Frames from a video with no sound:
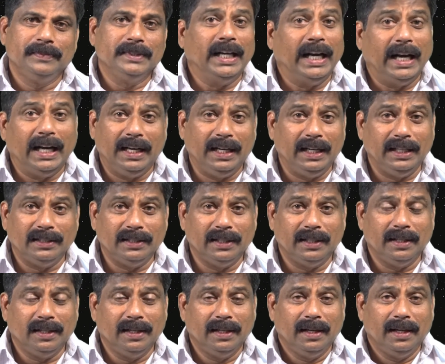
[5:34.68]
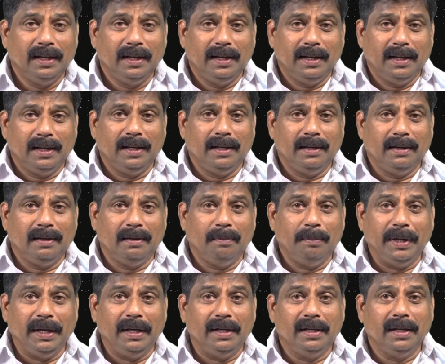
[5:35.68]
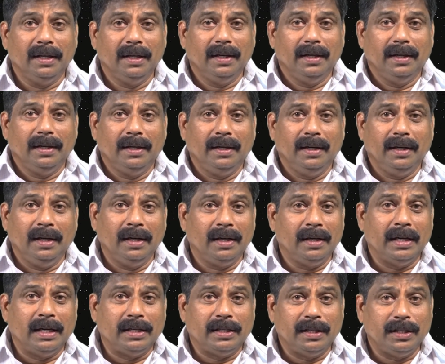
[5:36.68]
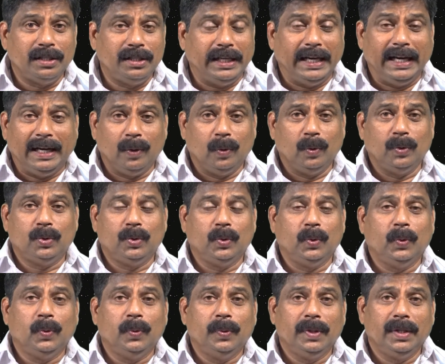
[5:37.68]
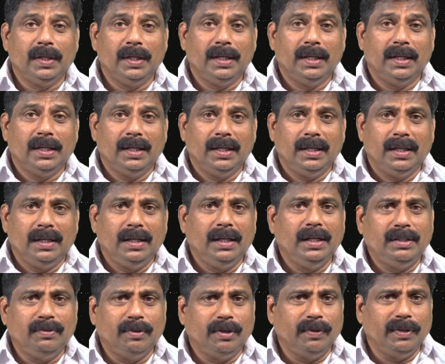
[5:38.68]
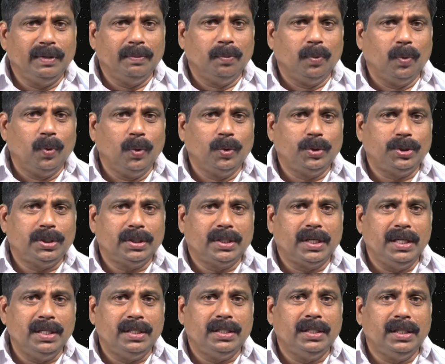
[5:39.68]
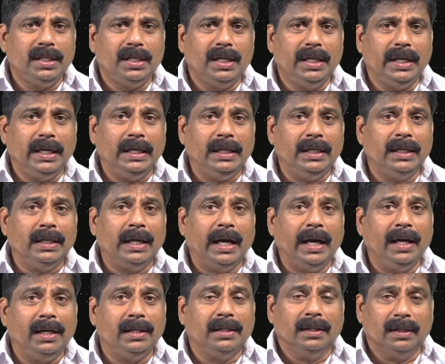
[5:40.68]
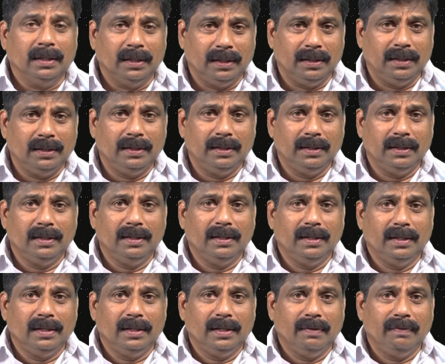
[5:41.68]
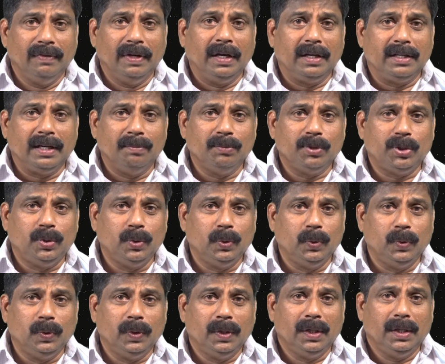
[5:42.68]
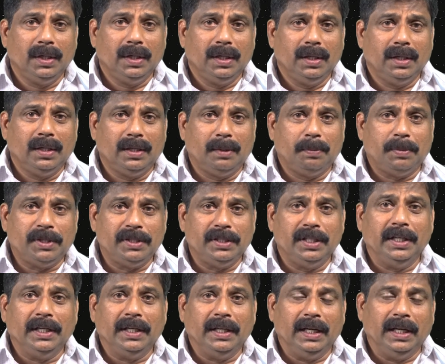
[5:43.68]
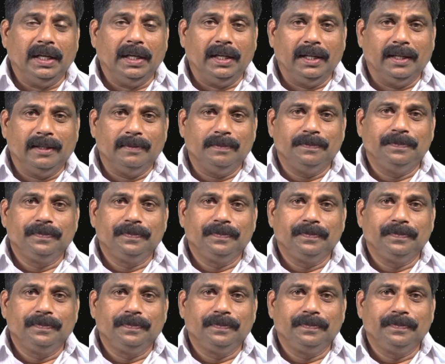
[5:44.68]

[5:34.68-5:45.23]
And he's a big international star also. He is one of the most considered Indian icon when it comes to representing India.